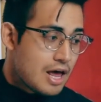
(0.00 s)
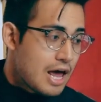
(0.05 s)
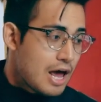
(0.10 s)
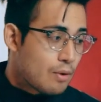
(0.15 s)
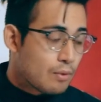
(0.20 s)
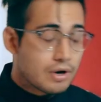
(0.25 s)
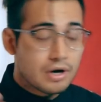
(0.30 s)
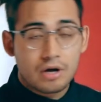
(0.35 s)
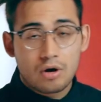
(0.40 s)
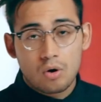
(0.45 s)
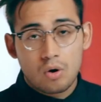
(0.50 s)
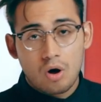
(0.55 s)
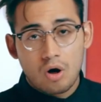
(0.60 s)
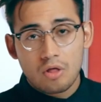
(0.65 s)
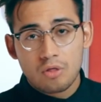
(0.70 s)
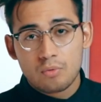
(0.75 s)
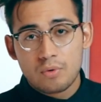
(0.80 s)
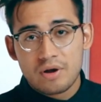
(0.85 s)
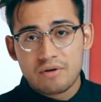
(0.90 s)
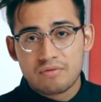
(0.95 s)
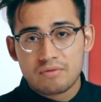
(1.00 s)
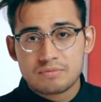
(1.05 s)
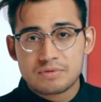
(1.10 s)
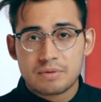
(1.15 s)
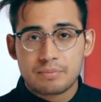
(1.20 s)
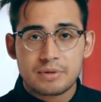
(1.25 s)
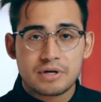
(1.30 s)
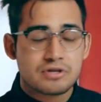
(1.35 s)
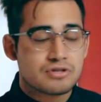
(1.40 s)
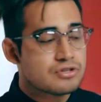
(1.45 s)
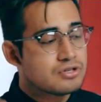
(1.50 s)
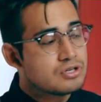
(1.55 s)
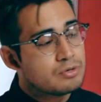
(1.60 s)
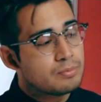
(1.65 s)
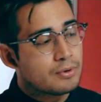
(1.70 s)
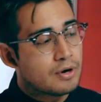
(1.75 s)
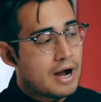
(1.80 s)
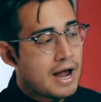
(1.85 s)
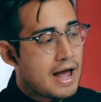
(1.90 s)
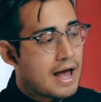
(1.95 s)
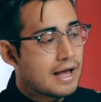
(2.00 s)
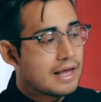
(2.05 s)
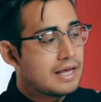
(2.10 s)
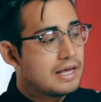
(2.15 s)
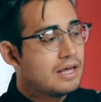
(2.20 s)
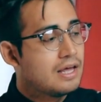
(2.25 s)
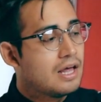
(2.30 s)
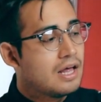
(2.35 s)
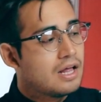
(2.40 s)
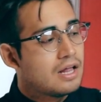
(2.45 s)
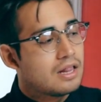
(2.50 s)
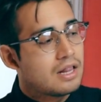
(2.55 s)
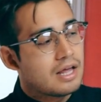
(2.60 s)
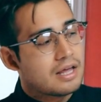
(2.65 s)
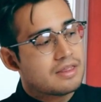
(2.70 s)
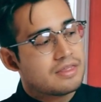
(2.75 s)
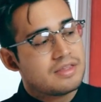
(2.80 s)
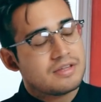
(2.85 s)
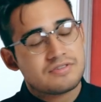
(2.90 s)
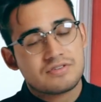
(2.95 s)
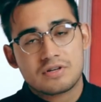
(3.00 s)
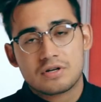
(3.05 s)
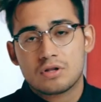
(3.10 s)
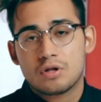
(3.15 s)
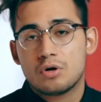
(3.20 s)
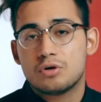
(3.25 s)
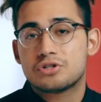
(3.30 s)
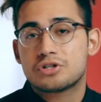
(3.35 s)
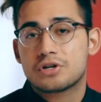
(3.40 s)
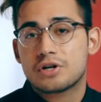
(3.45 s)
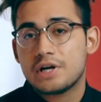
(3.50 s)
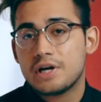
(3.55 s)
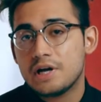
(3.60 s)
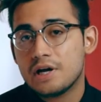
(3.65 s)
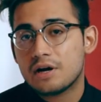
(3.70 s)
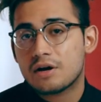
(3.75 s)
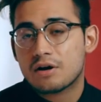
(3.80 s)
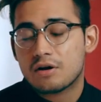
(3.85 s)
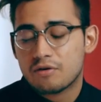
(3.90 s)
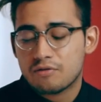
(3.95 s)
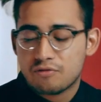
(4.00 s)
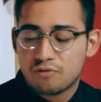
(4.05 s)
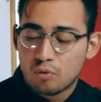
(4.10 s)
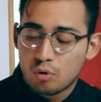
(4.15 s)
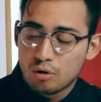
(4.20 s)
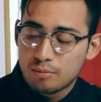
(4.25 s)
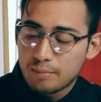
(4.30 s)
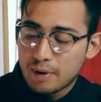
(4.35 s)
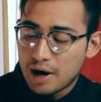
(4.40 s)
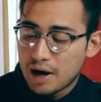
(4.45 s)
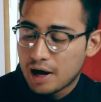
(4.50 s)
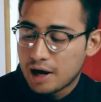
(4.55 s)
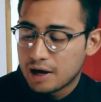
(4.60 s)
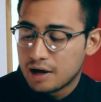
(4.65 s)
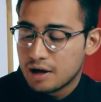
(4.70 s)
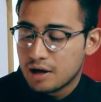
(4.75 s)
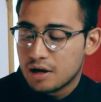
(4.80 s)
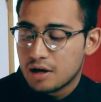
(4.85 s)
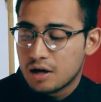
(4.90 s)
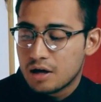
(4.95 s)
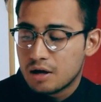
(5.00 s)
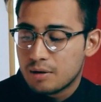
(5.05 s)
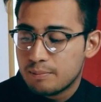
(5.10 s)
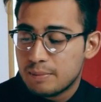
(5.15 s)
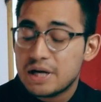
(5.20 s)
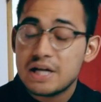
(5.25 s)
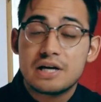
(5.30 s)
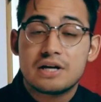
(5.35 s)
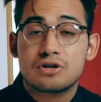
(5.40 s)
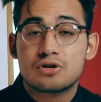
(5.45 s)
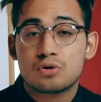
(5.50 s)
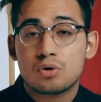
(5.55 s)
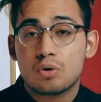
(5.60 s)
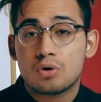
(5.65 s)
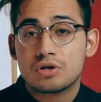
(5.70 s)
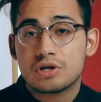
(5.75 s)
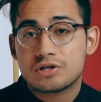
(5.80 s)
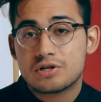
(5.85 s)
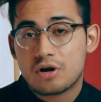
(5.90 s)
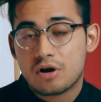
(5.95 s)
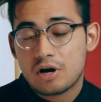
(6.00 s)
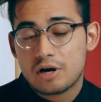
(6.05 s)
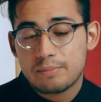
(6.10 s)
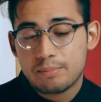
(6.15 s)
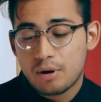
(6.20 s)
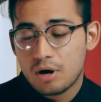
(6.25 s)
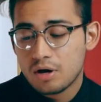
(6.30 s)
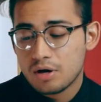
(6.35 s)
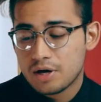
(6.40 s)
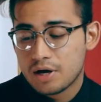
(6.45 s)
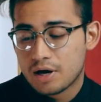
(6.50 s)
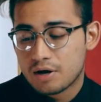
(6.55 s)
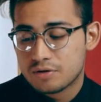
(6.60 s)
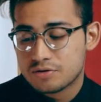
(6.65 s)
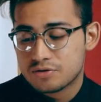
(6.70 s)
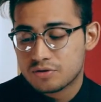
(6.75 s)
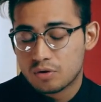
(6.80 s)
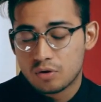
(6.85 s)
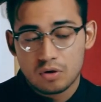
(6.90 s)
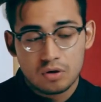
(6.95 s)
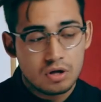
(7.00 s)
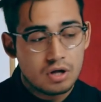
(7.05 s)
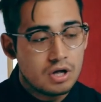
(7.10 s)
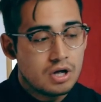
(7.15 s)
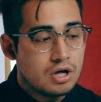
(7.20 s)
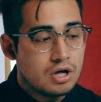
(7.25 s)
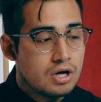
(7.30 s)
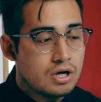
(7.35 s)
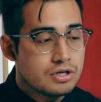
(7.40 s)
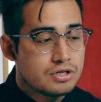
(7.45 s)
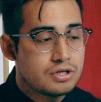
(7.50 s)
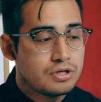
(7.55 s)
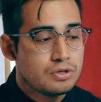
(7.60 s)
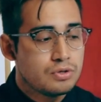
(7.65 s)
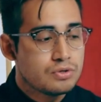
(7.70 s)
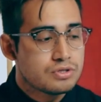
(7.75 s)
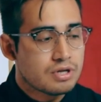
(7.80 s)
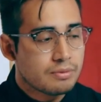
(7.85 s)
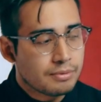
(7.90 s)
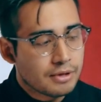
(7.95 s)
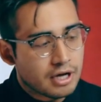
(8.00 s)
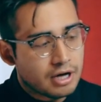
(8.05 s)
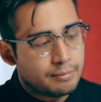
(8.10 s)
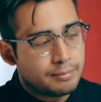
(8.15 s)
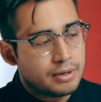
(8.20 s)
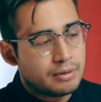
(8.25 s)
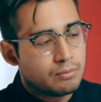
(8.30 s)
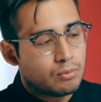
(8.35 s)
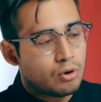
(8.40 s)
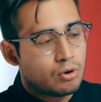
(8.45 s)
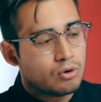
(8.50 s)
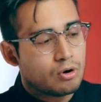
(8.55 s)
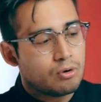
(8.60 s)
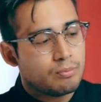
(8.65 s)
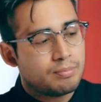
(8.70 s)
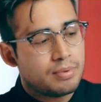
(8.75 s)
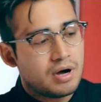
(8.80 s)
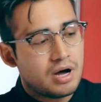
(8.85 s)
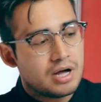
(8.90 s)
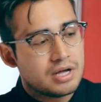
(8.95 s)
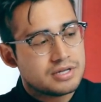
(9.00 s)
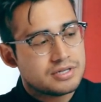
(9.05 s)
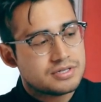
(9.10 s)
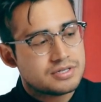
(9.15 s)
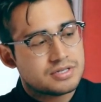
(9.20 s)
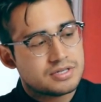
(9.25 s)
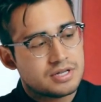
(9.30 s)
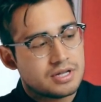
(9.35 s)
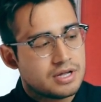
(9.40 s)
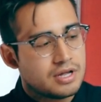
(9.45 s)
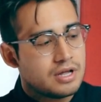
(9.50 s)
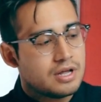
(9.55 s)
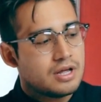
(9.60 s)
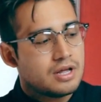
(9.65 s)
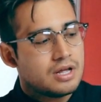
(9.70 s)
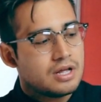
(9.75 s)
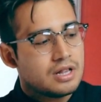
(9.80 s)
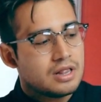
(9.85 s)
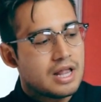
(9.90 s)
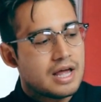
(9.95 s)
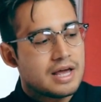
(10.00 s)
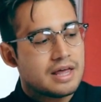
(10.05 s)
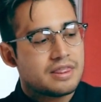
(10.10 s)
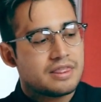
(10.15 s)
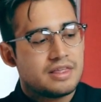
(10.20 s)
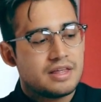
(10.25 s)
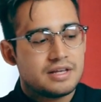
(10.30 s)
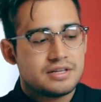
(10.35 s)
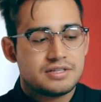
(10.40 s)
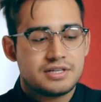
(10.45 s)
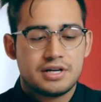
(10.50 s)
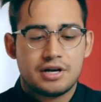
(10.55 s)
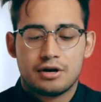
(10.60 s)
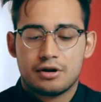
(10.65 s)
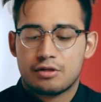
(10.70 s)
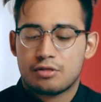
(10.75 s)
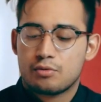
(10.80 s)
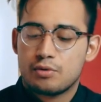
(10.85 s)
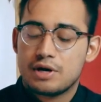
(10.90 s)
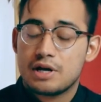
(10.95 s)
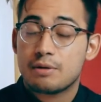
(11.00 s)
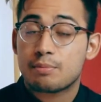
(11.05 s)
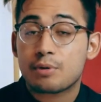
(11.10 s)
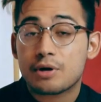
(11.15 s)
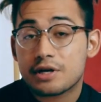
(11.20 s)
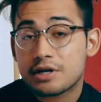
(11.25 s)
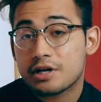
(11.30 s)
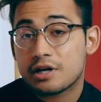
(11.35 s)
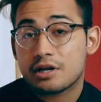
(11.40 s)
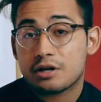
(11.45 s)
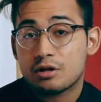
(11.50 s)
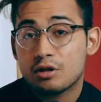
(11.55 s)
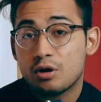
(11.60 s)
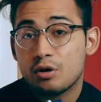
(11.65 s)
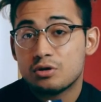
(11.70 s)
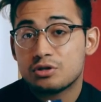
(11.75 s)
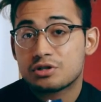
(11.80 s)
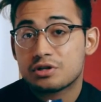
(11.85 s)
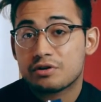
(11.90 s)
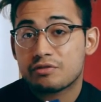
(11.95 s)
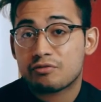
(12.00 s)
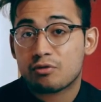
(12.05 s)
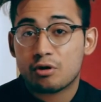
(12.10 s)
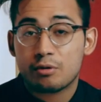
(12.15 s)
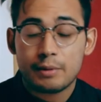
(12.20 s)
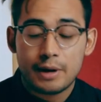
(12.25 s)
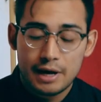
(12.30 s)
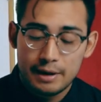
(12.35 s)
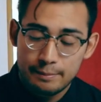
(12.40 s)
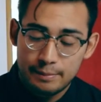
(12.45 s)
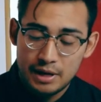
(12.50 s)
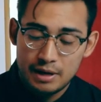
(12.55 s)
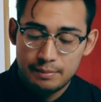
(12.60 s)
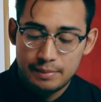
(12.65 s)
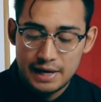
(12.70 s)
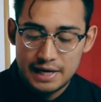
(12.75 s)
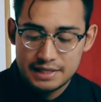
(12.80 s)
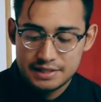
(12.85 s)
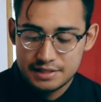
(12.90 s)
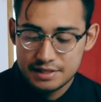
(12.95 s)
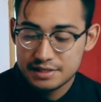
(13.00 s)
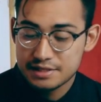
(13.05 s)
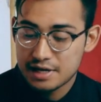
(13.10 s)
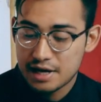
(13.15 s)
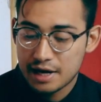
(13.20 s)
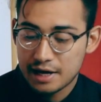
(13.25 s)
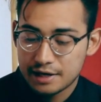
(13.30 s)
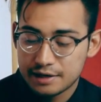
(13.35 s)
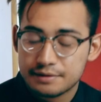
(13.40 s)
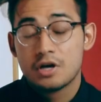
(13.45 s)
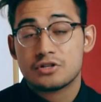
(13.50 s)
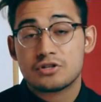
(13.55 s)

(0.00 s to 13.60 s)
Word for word: And we're going to go all the way from something super hacky like this enclosure here for my MIDI controlled Atari Punk console to something a bit more robust like this here 3D printed enclosure for my BitBase design.